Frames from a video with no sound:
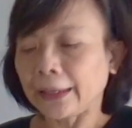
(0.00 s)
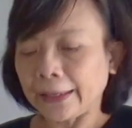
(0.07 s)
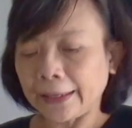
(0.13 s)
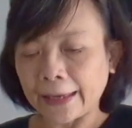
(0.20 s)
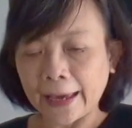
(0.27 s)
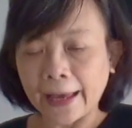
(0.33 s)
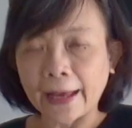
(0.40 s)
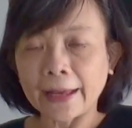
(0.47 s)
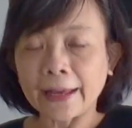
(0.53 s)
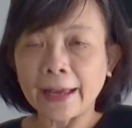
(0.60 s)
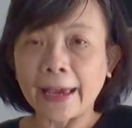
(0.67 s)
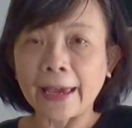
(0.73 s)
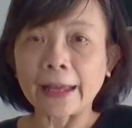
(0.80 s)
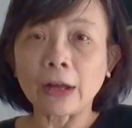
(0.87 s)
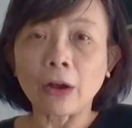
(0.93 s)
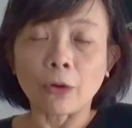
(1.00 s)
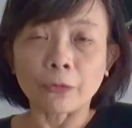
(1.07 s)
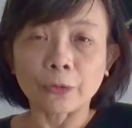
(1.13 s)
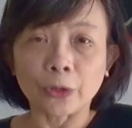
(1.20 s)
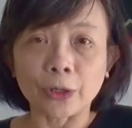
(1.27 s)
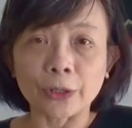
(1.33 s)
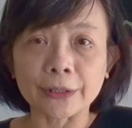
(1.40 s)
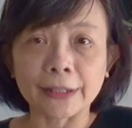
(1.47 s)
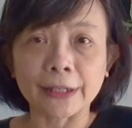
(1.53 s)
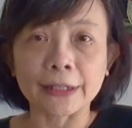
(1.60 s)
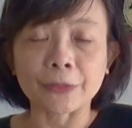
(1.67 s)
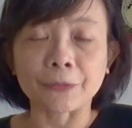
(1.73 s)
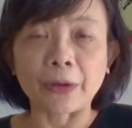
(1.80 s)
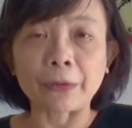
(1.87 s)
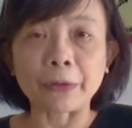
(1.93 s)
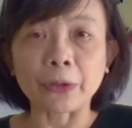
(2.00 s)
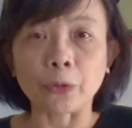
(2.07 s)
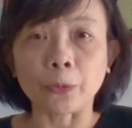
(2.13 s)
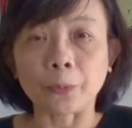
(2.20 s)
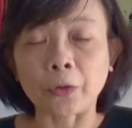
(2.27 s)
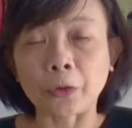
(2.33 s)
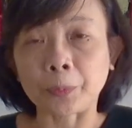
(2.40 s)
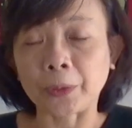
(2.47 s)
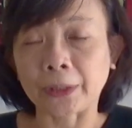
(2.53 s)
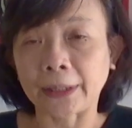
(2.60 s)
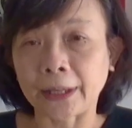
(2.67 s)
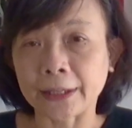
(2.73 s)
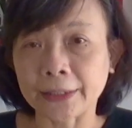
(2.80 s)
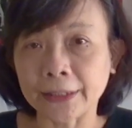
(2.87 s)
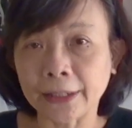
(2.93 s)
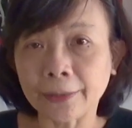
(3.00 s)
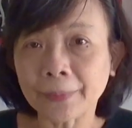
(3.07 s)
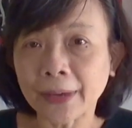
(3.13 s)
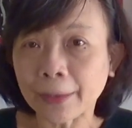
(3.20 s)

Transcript: Yeah, and of course it's very good for potassium,